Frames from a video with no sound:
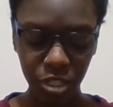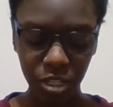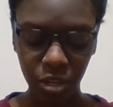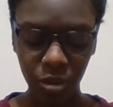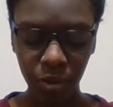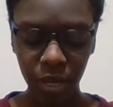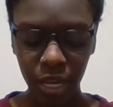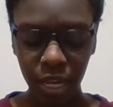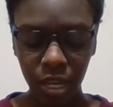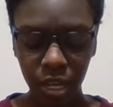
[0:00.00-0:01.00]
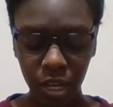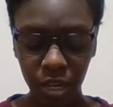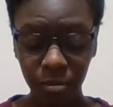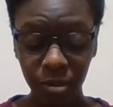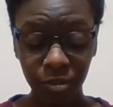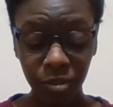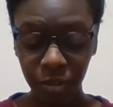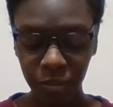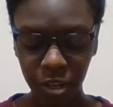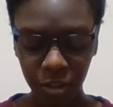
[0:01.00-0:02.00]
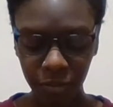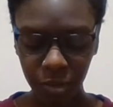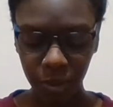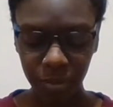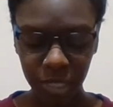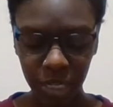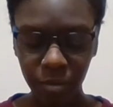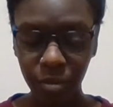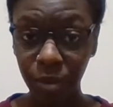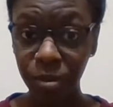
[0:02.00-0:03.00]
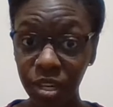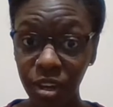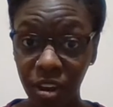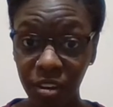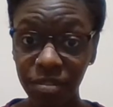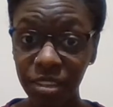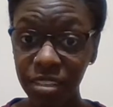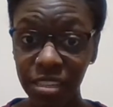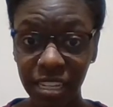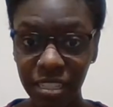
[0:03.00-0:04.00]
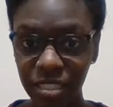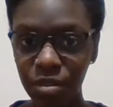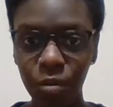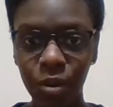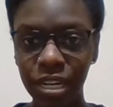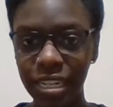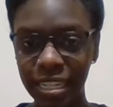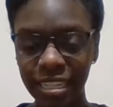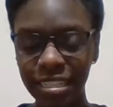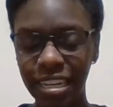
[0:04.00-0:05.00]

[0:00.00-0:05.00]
So If you've ever heard of the website Buy a Coffee, that's where it is.